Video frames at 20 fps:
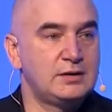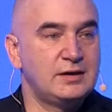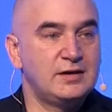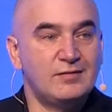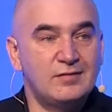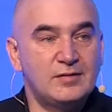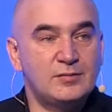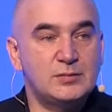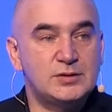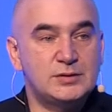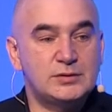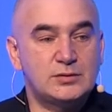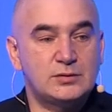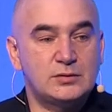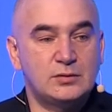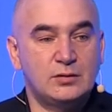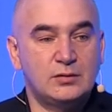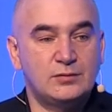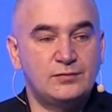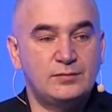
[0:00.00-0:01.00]
the government
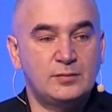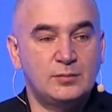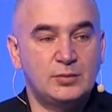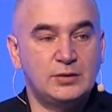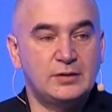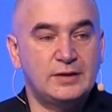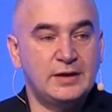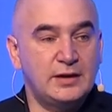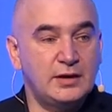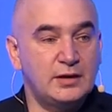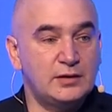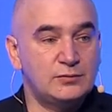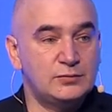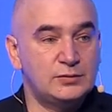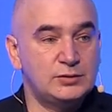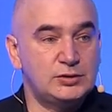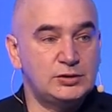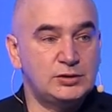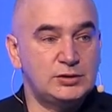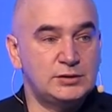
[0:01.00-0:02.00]
of Bulgaria,
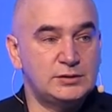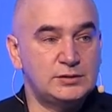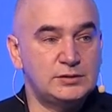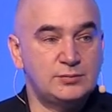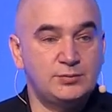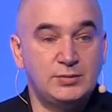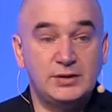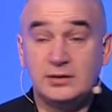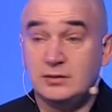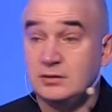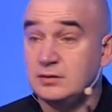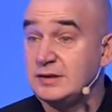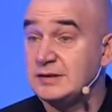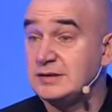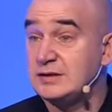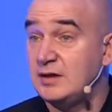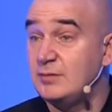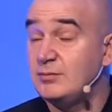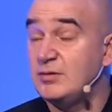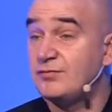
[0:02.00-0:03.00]
which has been
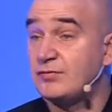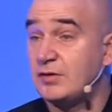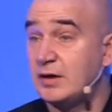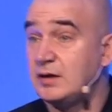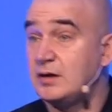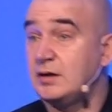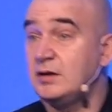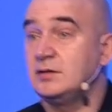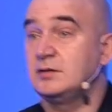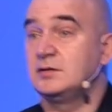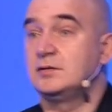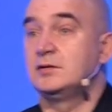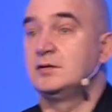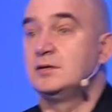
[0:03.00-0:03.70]
extremely friendly.